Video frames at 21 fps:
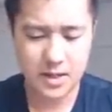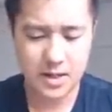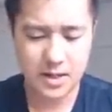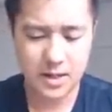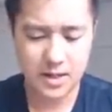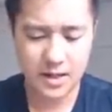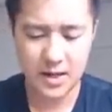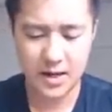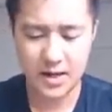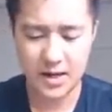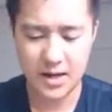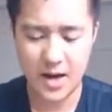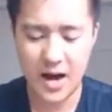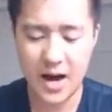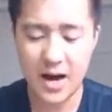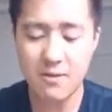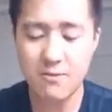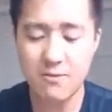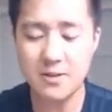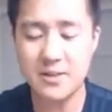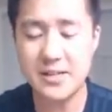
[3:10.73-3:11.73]
uh,
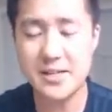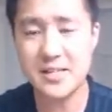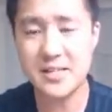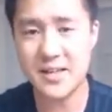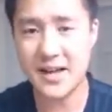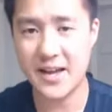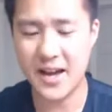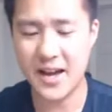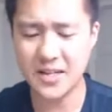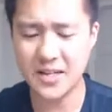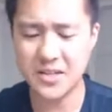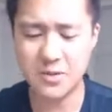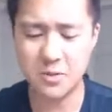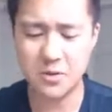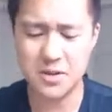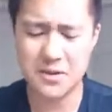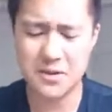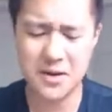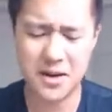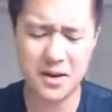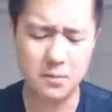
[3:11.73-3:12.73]
on release day, actually one
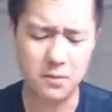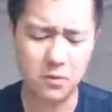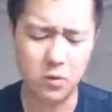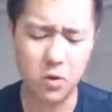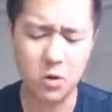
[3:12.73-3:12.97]
time I got it before